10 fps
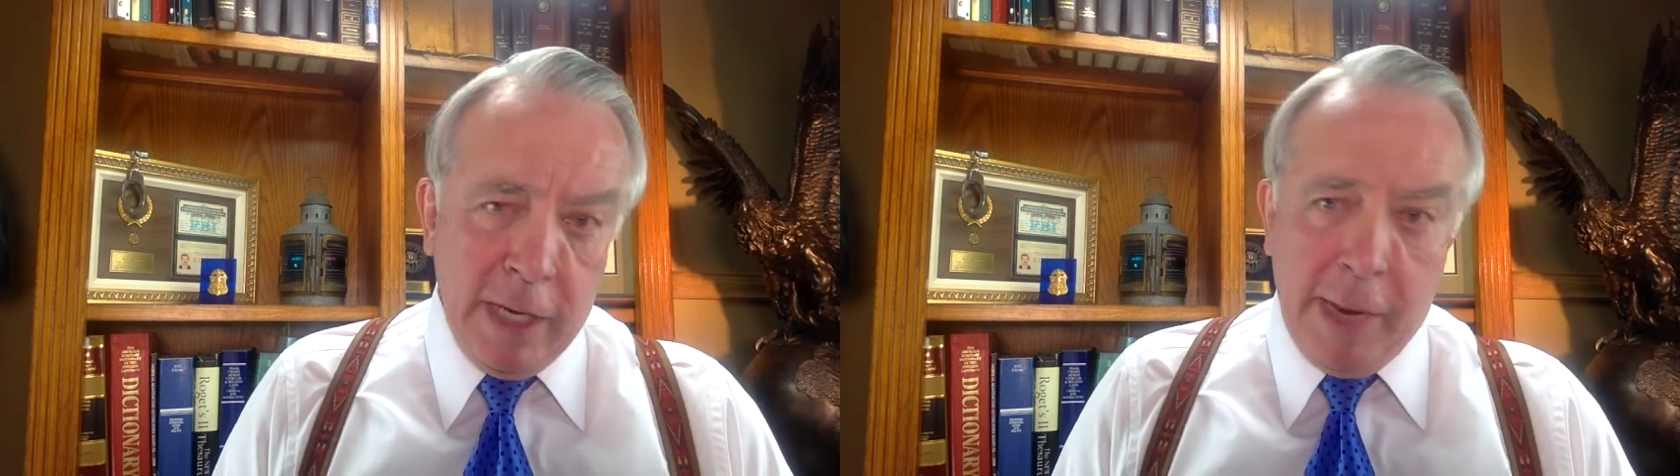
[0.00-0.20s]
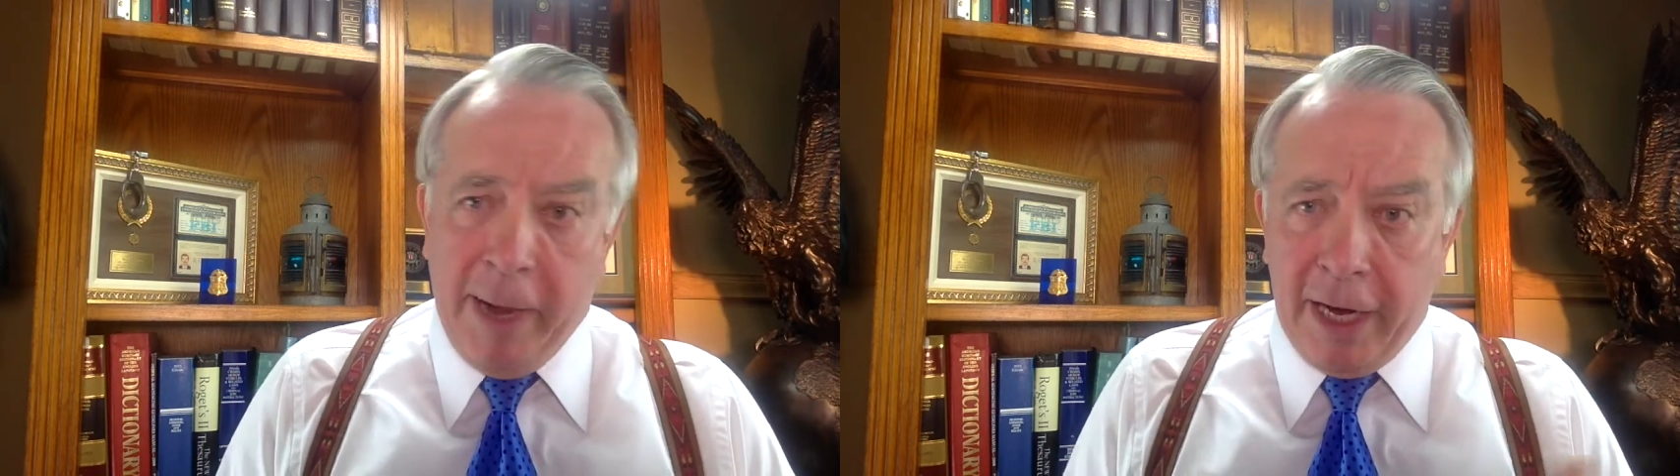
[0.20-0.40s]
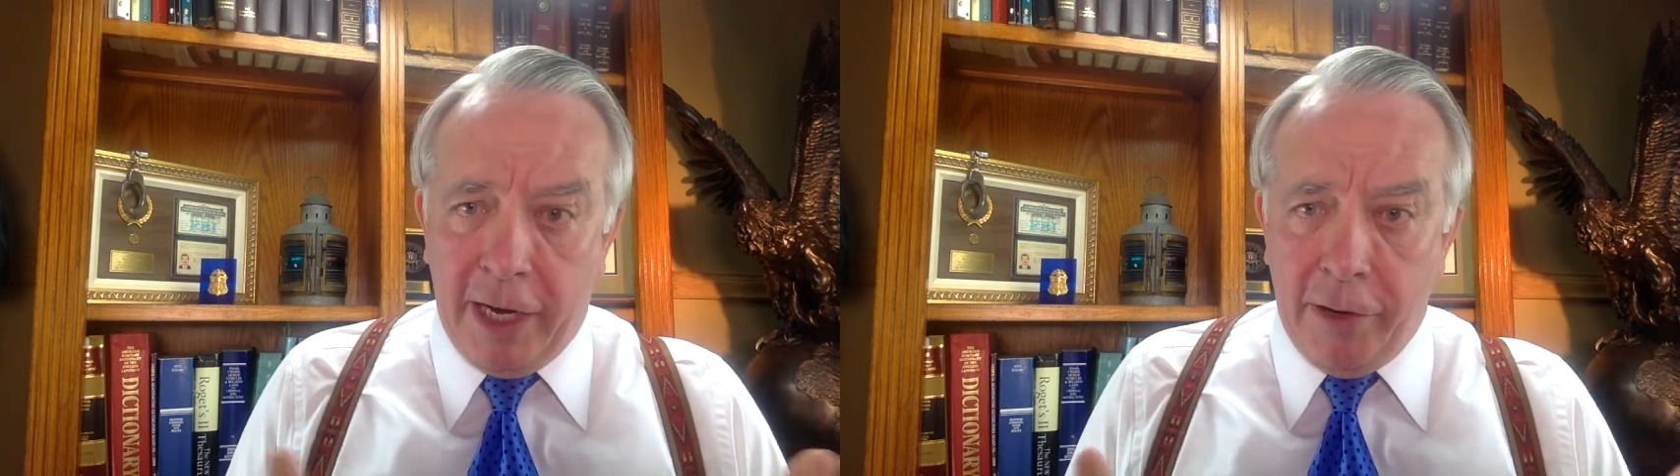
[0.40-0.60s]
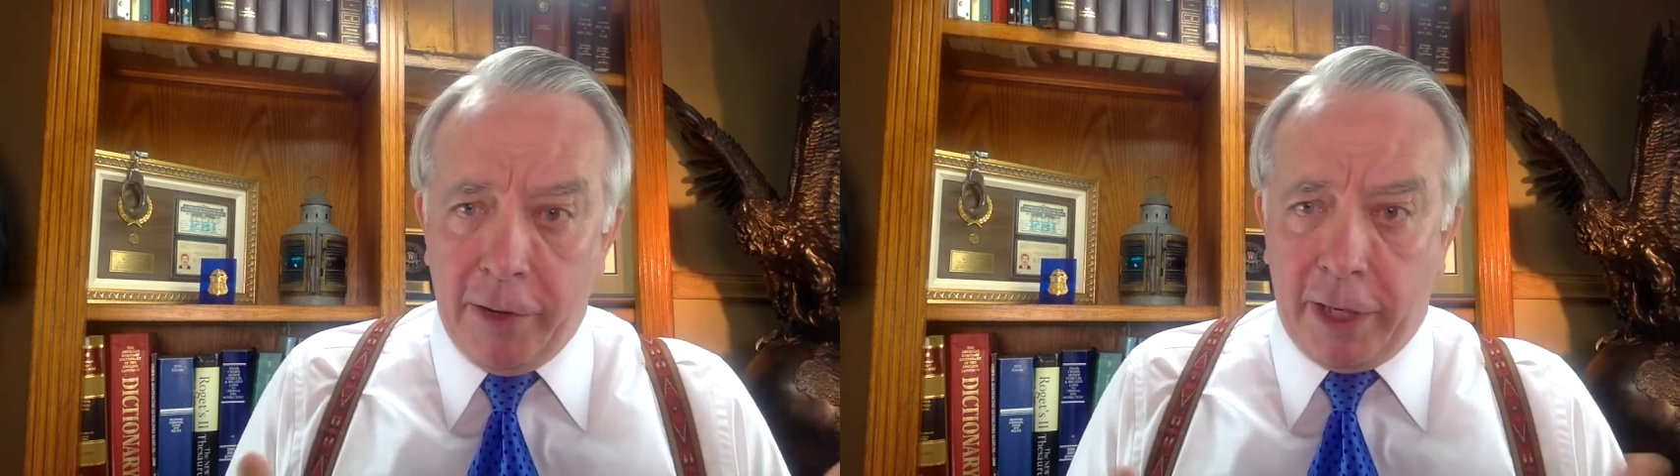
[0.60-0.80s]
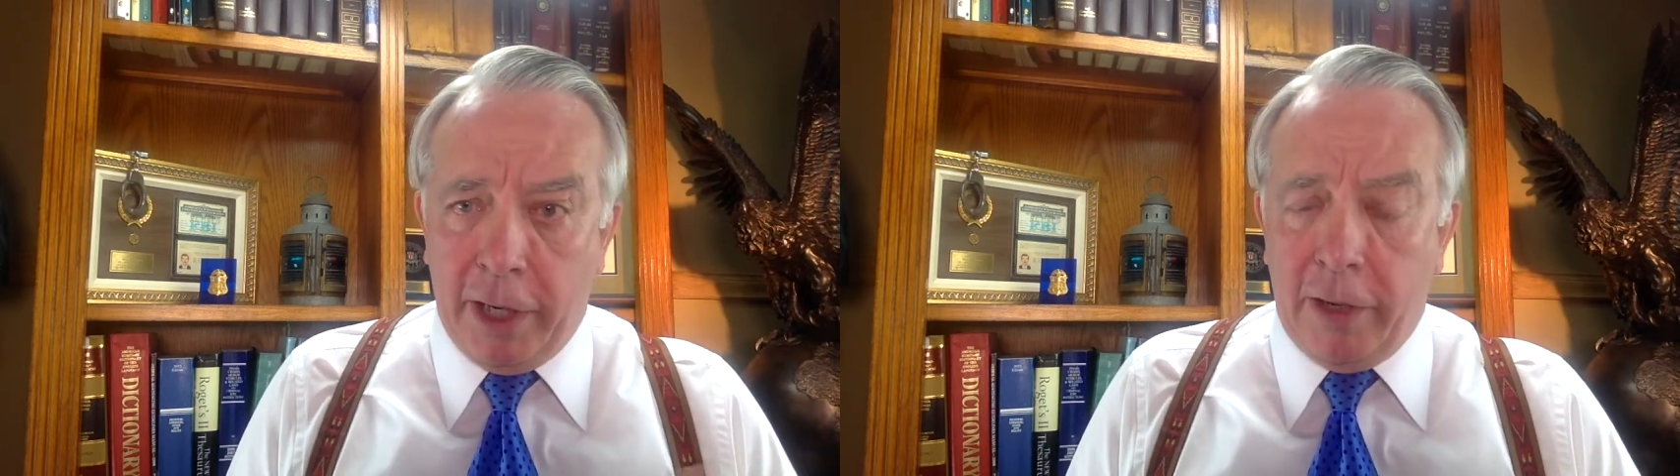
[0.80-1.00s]
About a year
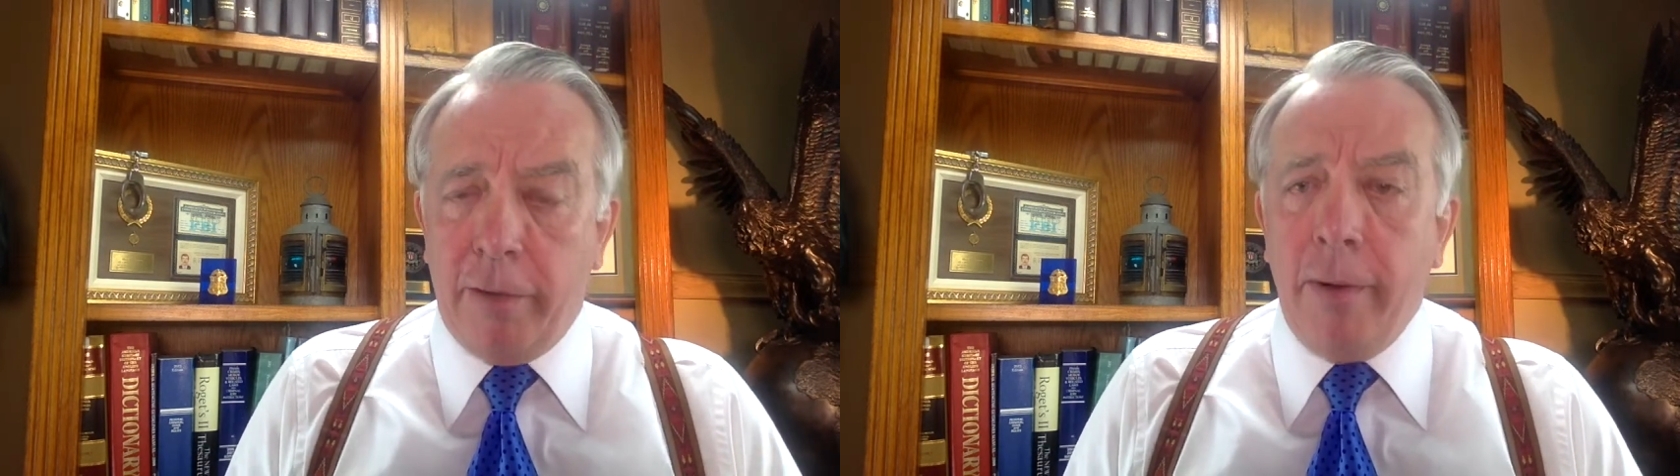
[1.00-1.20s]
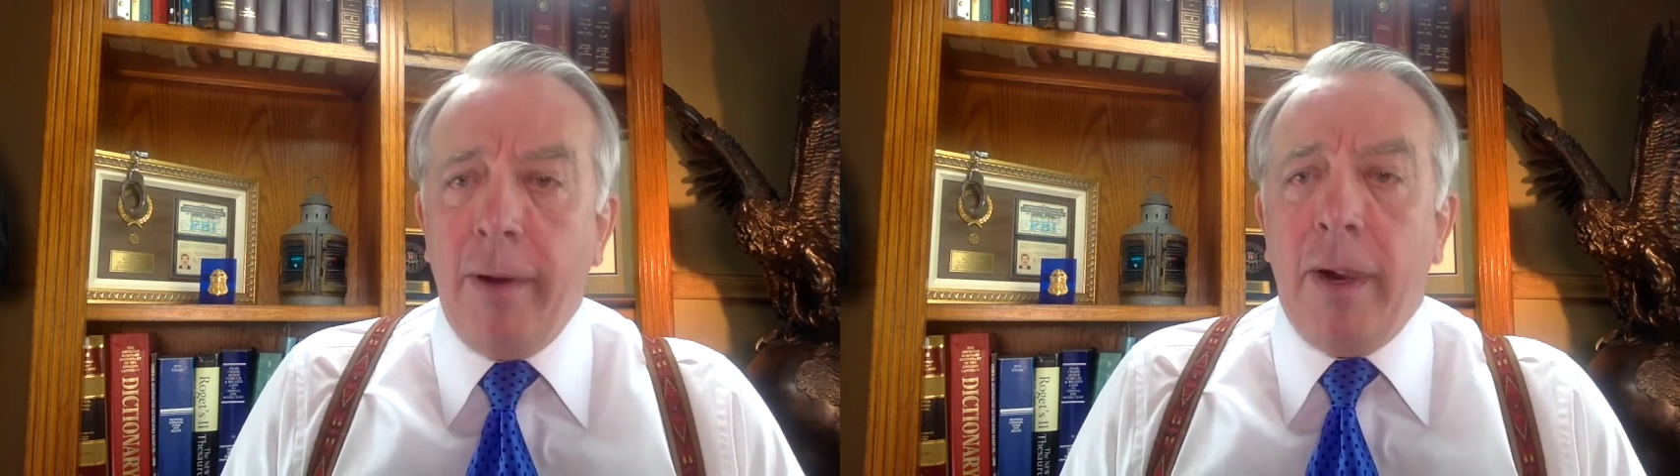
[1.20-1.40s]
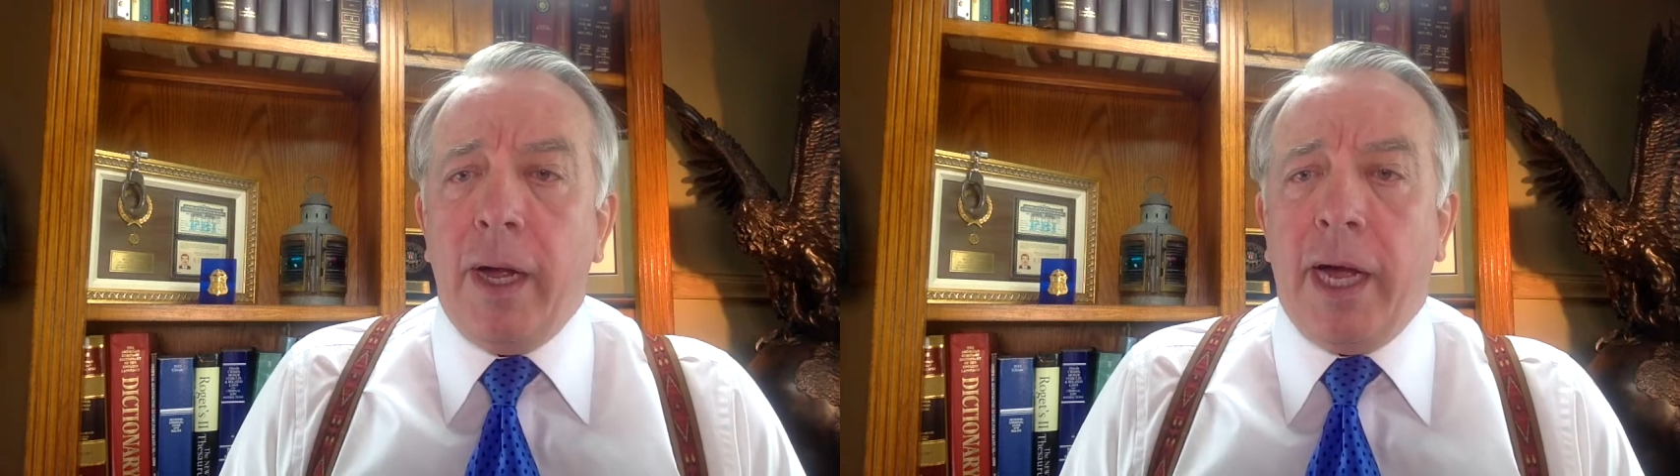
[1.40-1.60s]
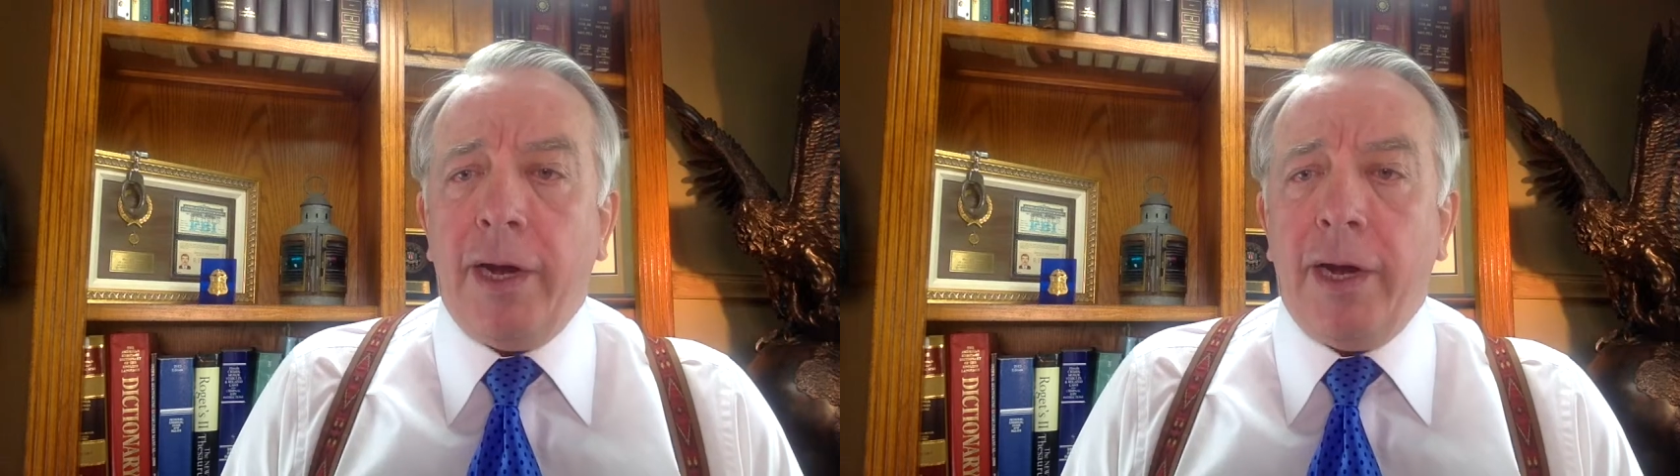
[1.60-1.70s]
ago, I